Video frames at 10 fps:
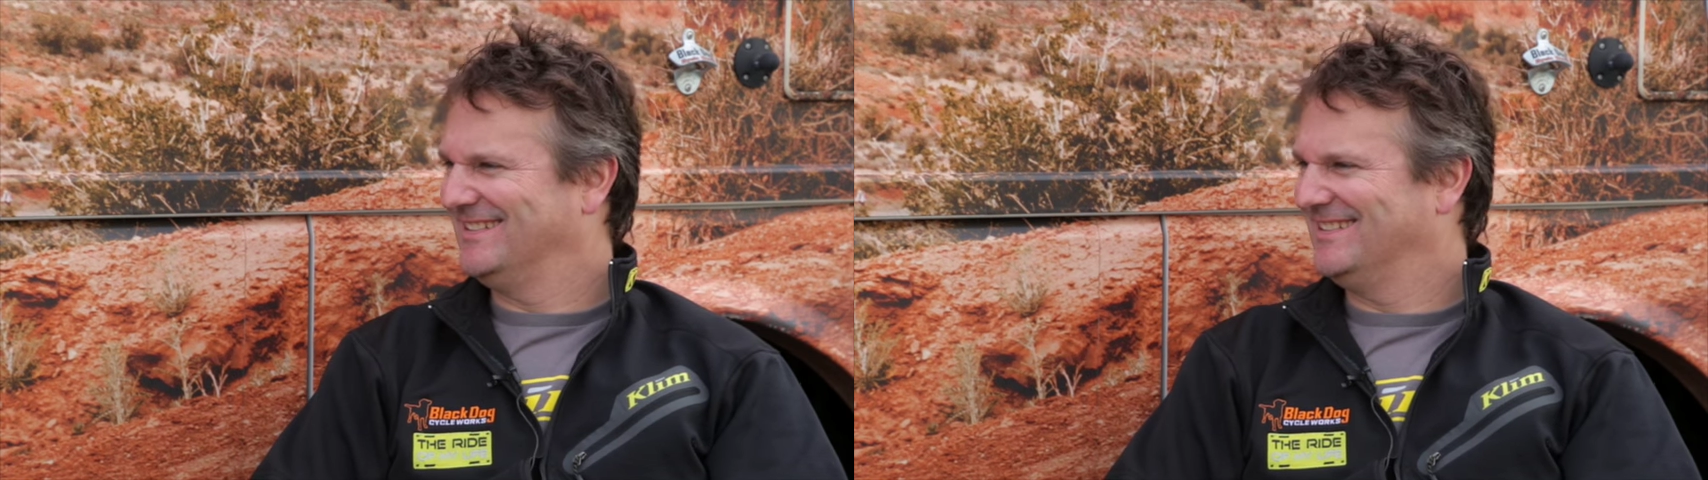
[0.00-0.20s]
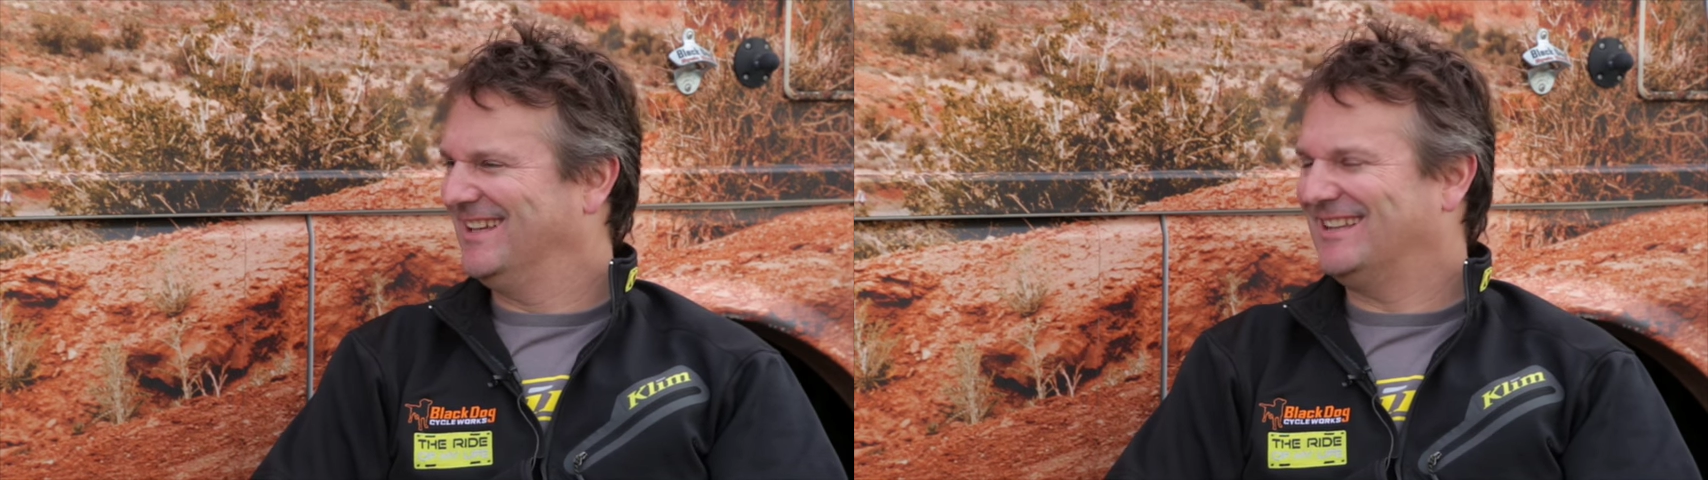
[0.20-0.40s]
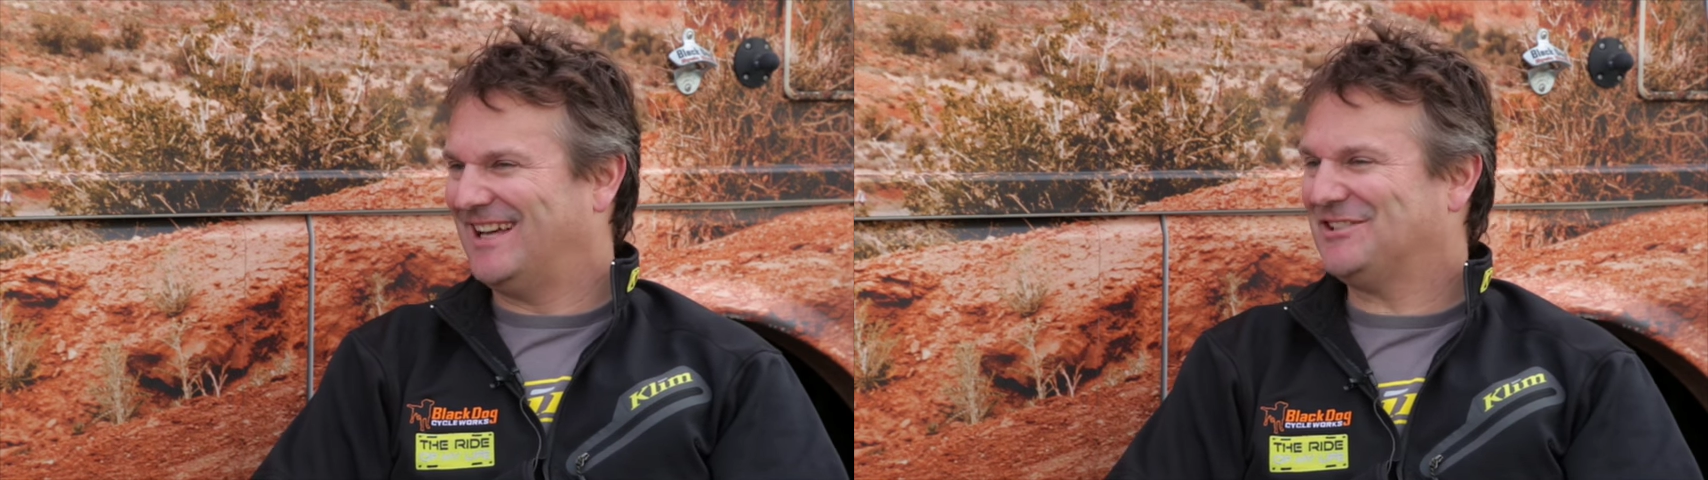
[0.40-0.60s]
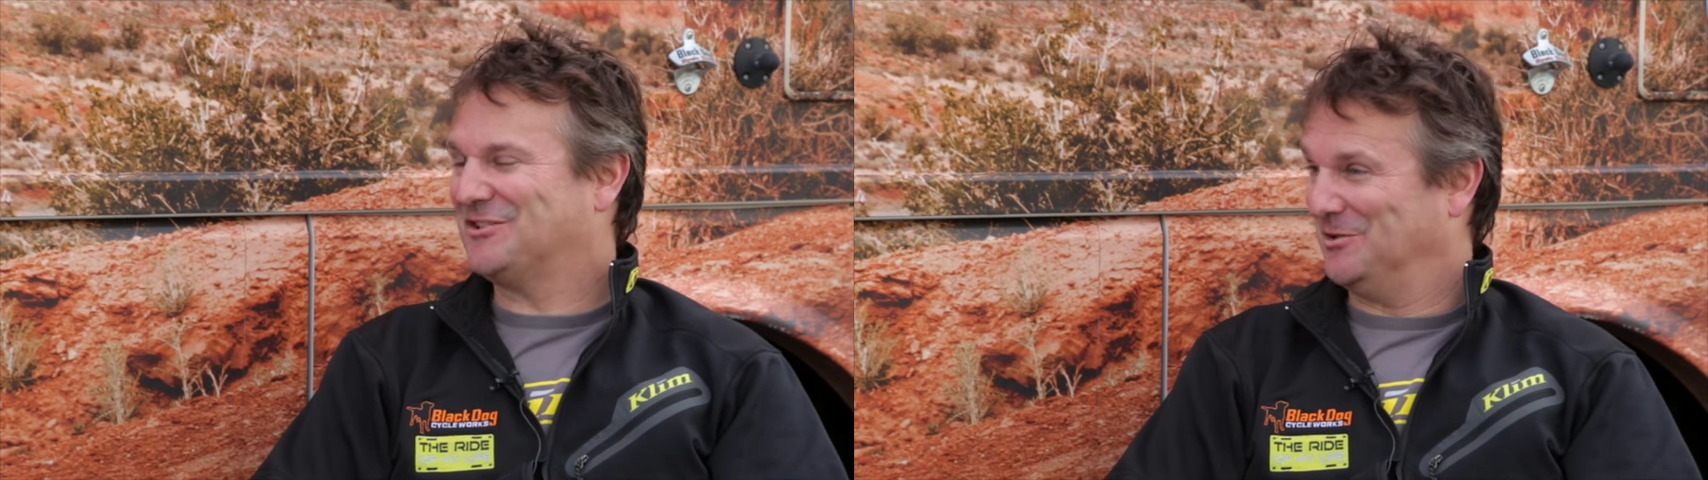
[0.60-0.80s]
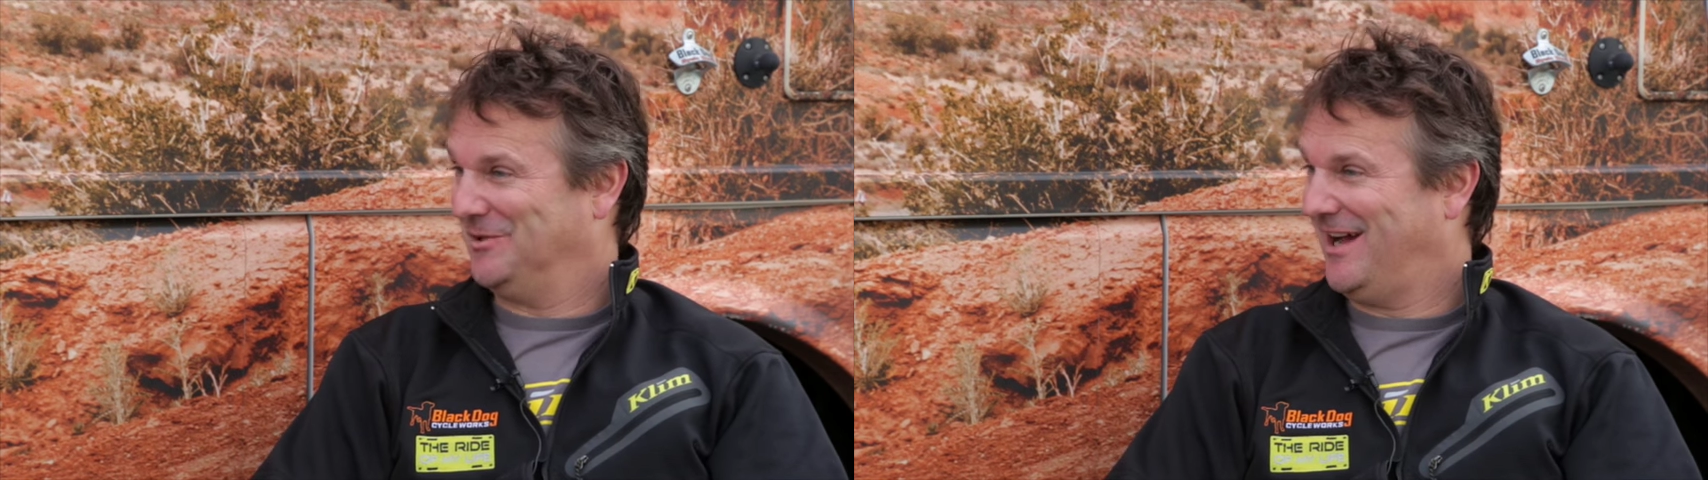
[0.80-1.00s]
yeah. Less
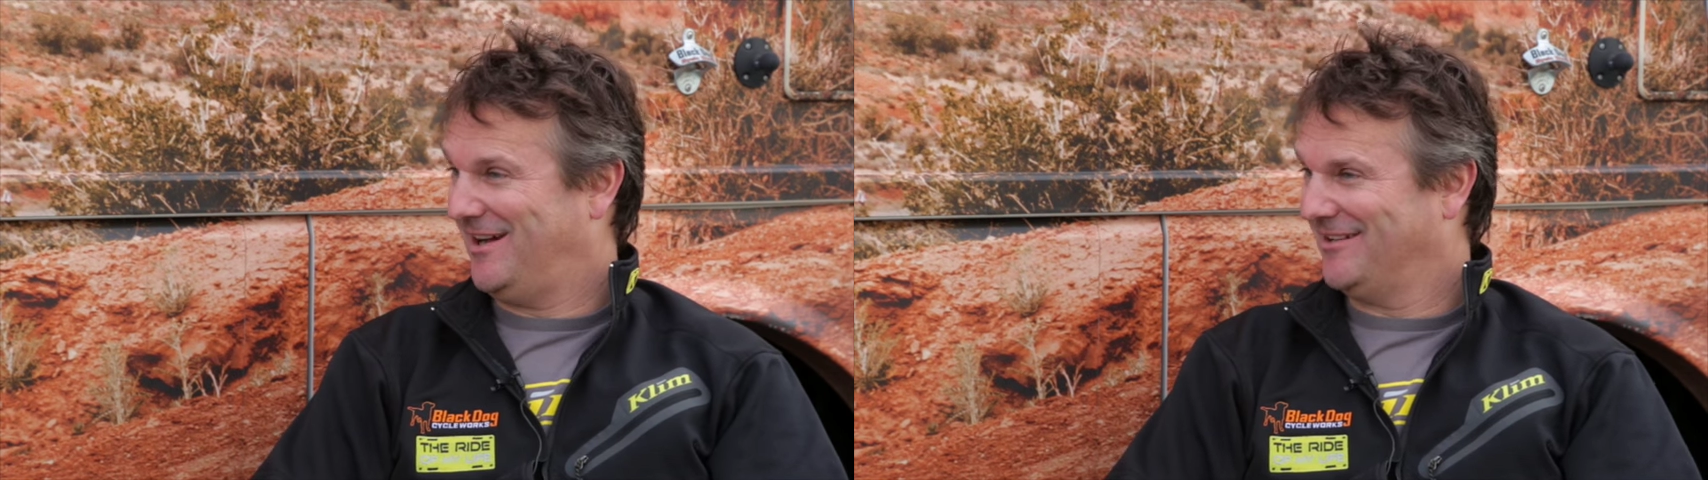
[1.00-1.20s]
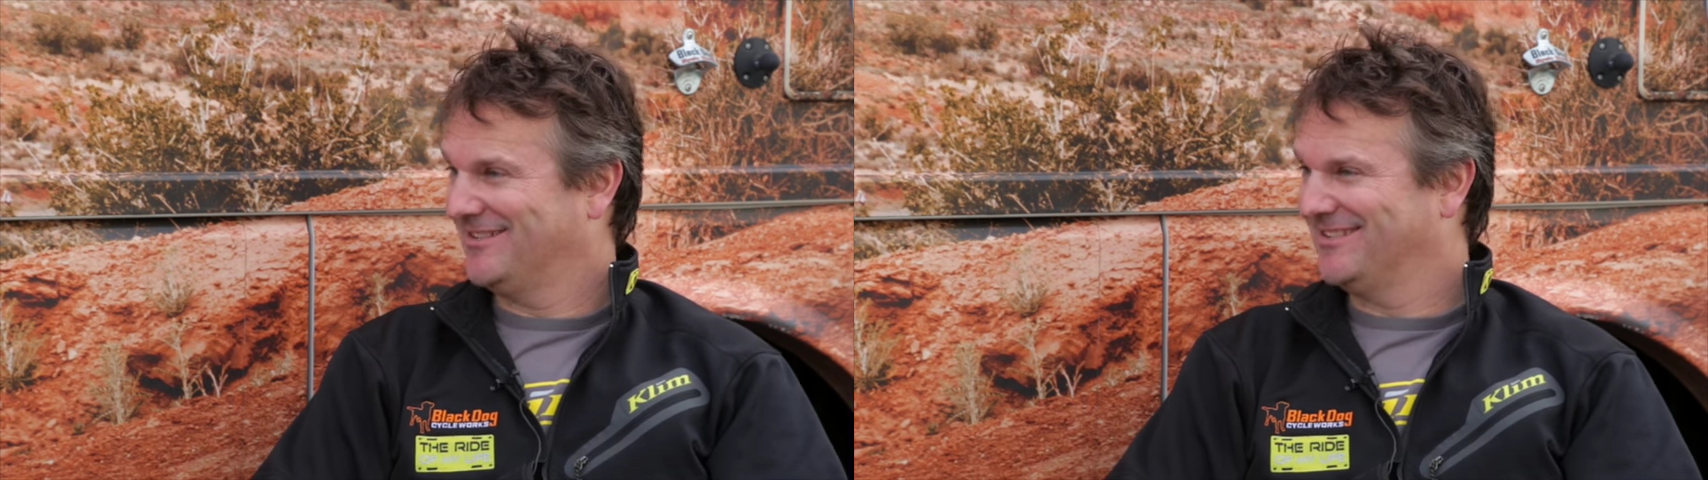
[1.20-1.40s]
so now.